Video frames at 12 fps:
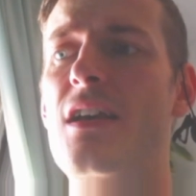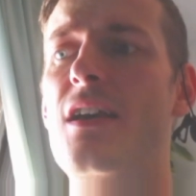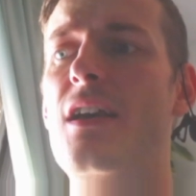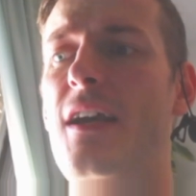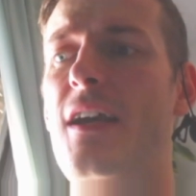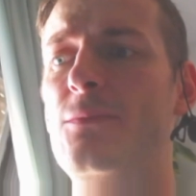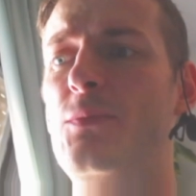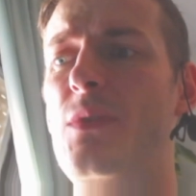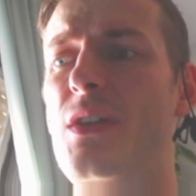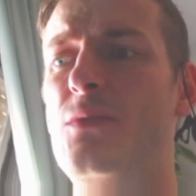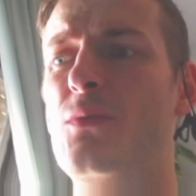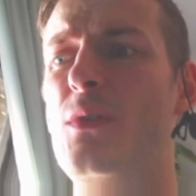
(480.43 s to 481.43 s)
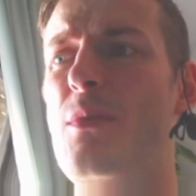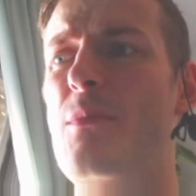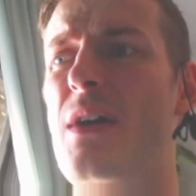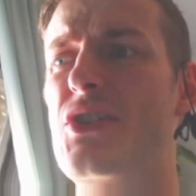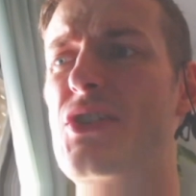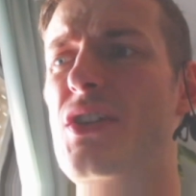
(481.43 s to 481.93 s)
and it will be
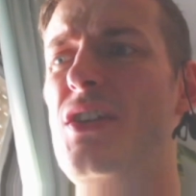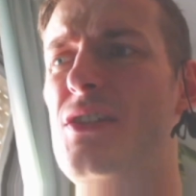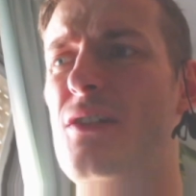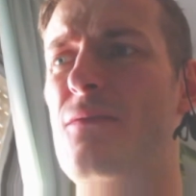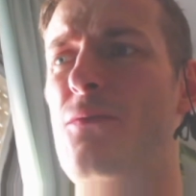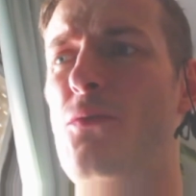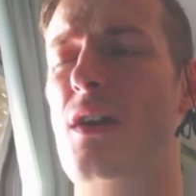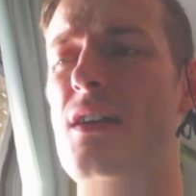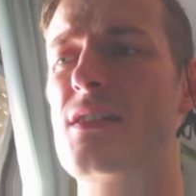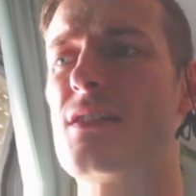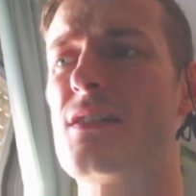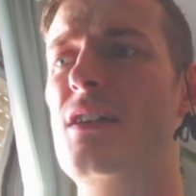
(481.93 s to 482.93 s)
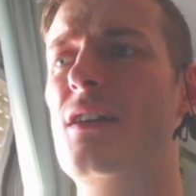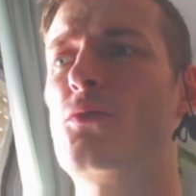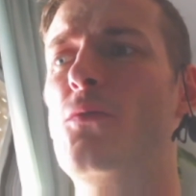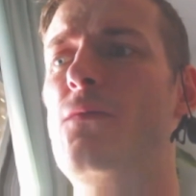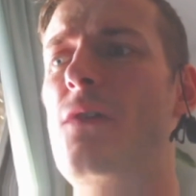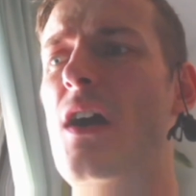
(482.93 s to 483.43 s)
much easier for us
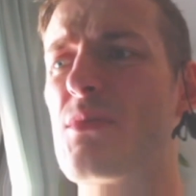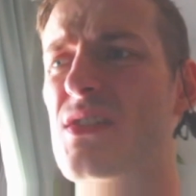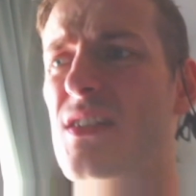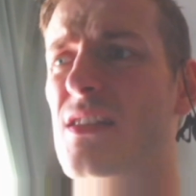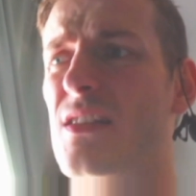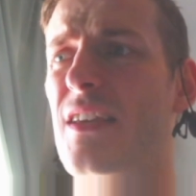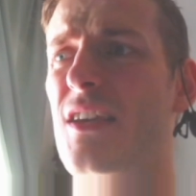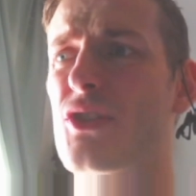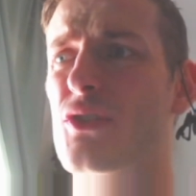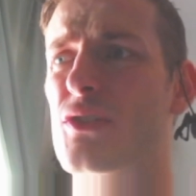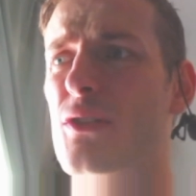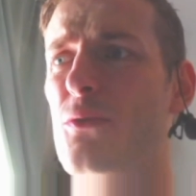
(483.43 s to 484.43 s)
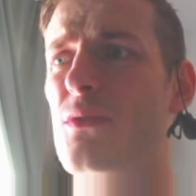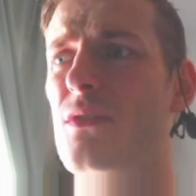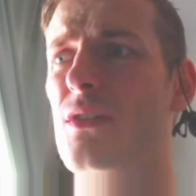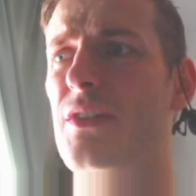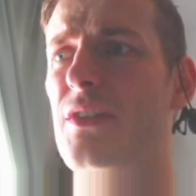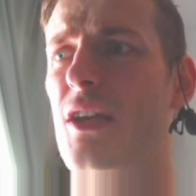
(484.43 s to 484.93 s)
to farm this location. So
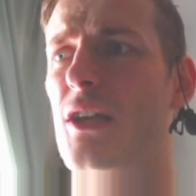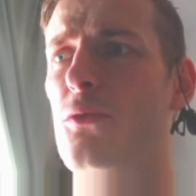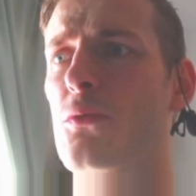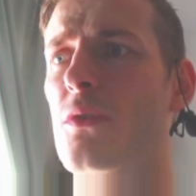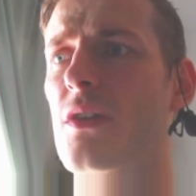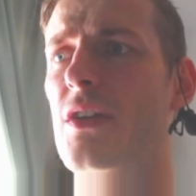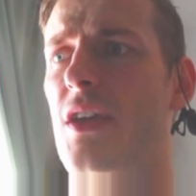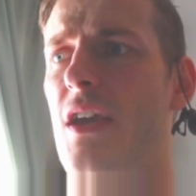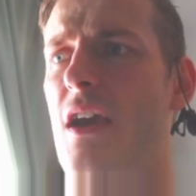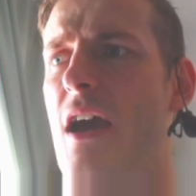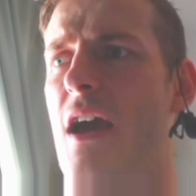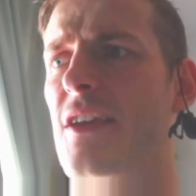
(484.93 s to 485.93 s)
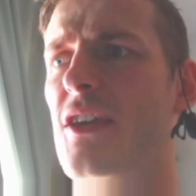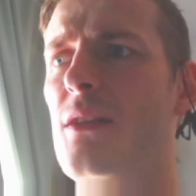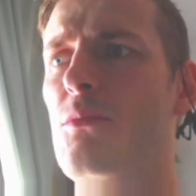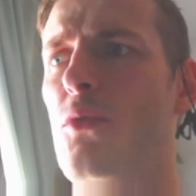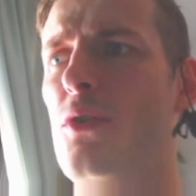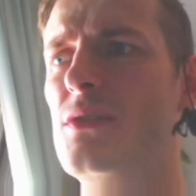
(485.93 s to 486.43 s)
take a look. Here I
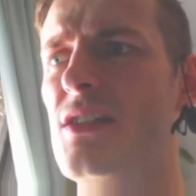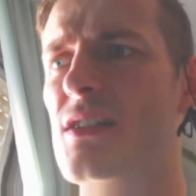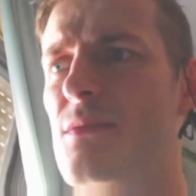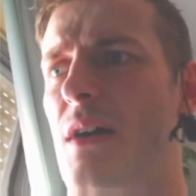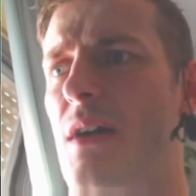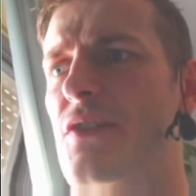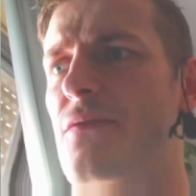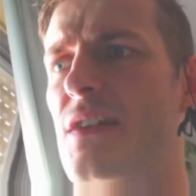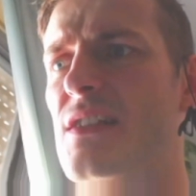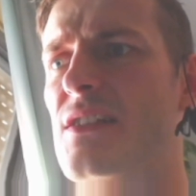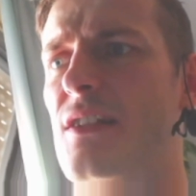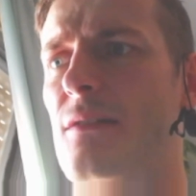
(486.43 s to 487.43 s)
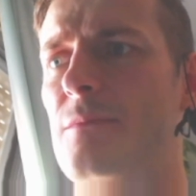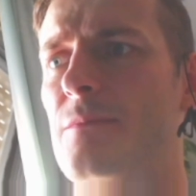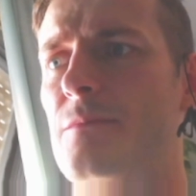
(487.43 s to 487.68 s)
kill monsters much faster